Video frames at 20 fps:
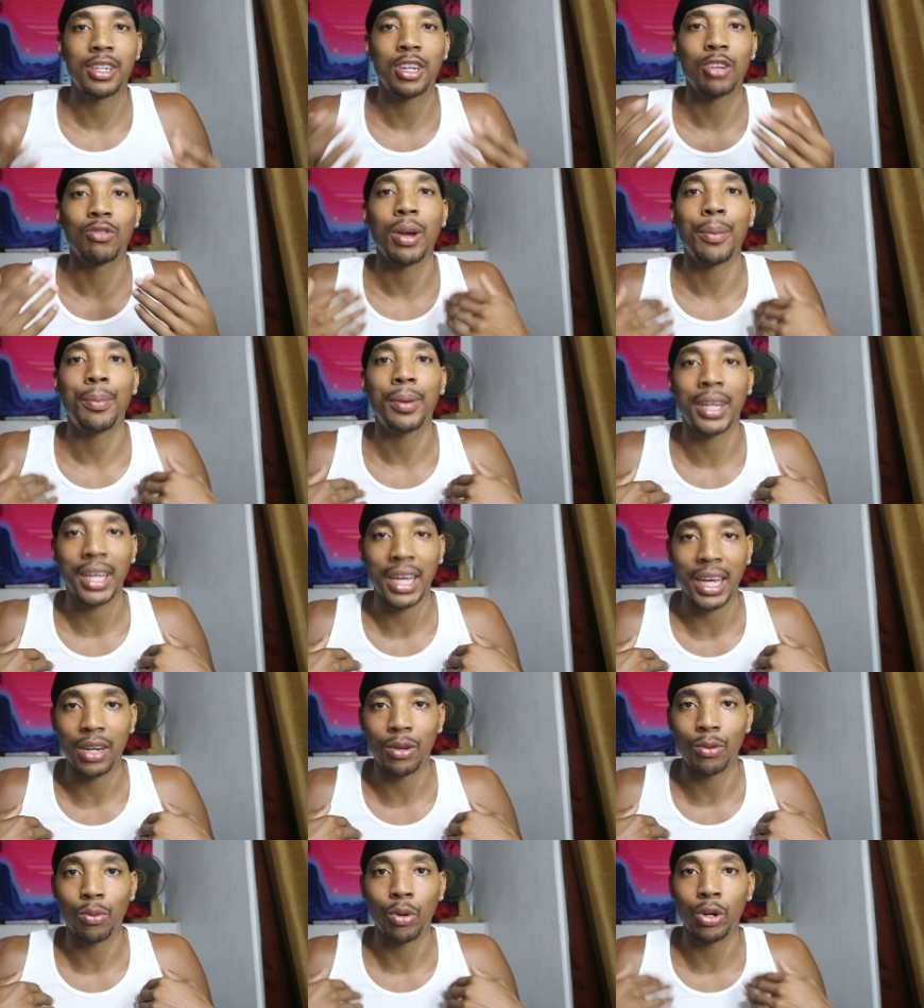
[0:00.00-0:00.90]
to
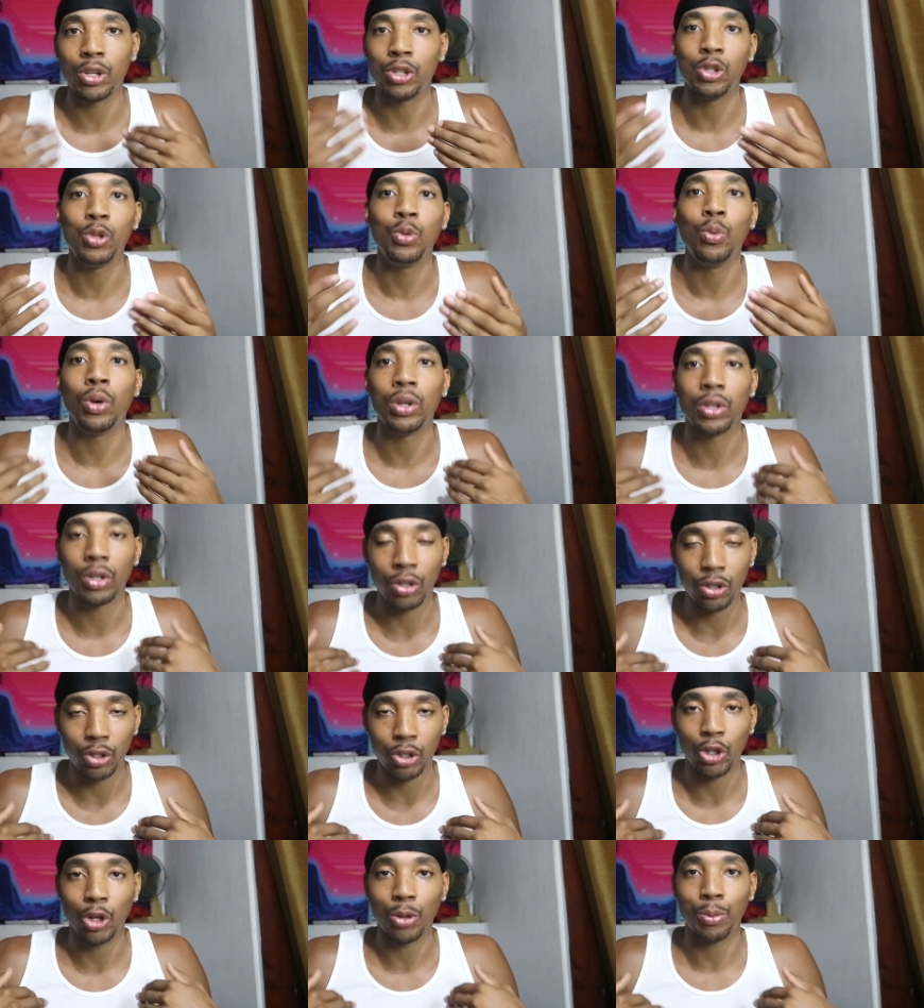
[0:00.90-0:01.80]
replicate what you
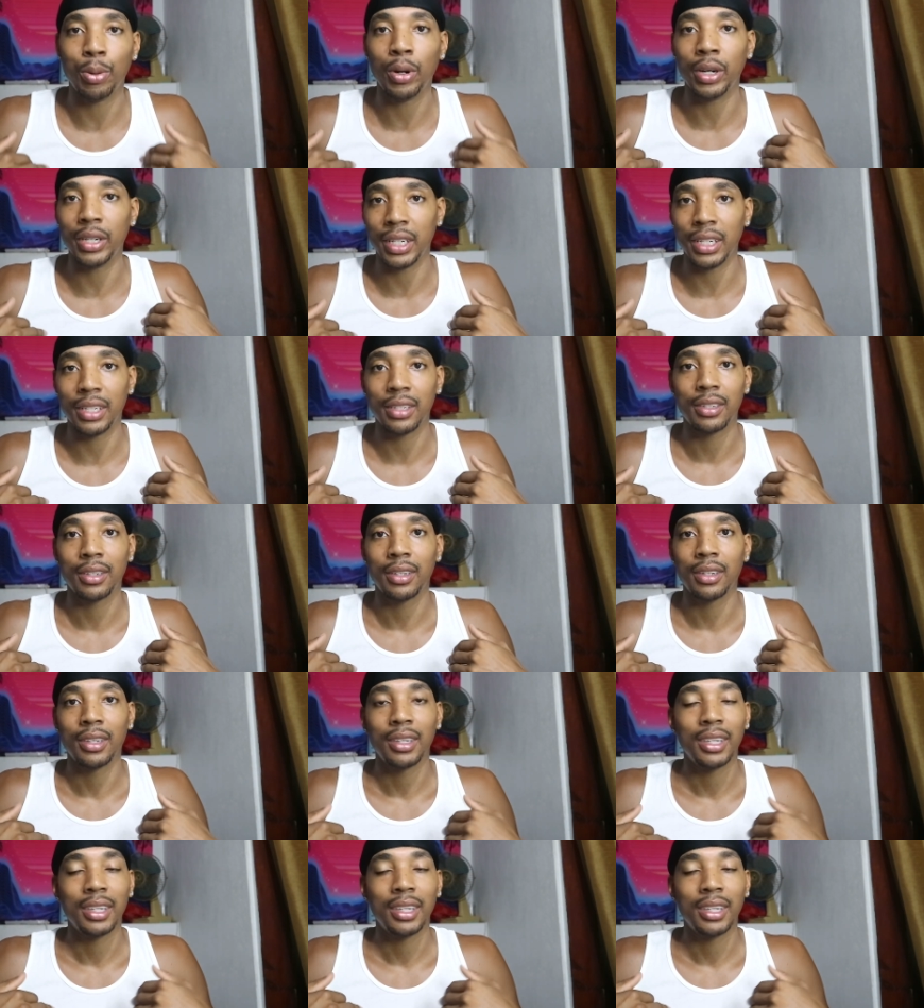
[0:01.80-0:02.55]
want on your body.